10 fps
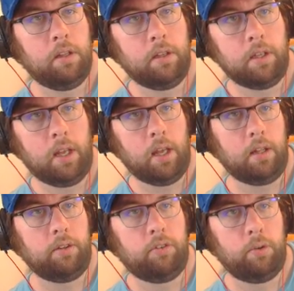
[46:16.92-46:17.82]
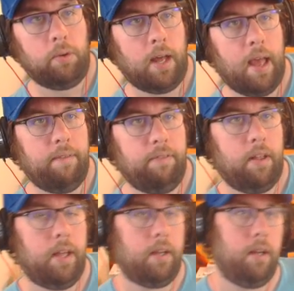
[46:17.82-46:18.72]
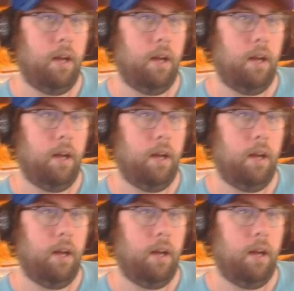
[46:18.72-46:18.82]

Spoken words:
Yeah, so I have like